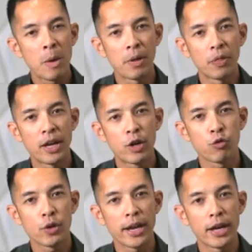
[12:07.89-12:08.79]
but they
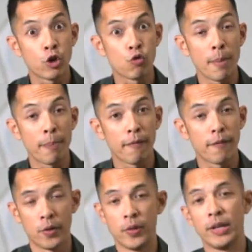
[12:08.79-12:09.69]
created a grip
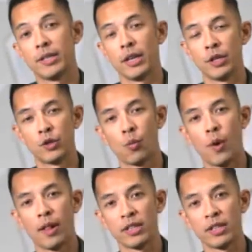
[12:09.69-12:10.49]
for this as well,